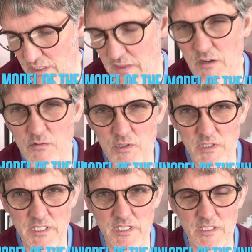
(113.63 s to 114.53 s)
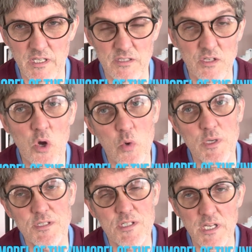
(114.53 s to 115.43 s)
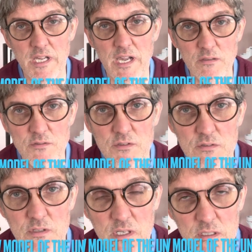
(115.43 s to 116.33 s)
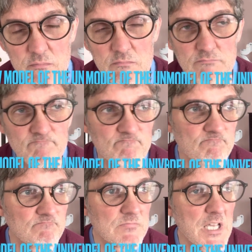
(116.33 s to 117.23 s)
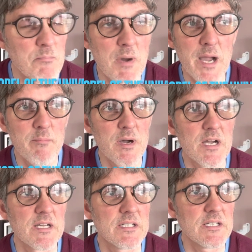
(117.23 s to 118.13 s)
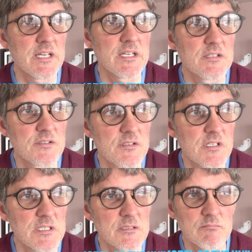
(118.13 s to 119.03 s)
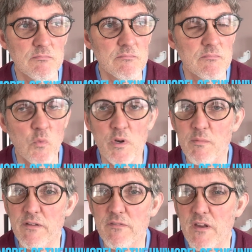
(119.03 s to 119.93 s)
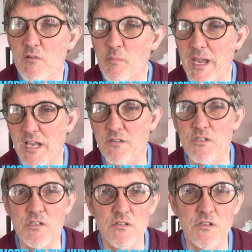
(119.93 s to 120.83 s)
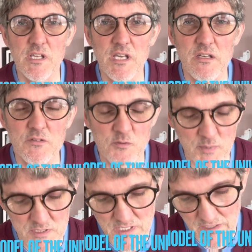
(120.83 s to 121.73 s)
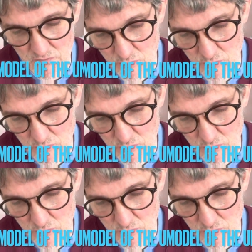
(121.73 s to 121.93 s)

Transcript: that really has always stuck out in my mind as one of my favorite passages that Ouspensky ever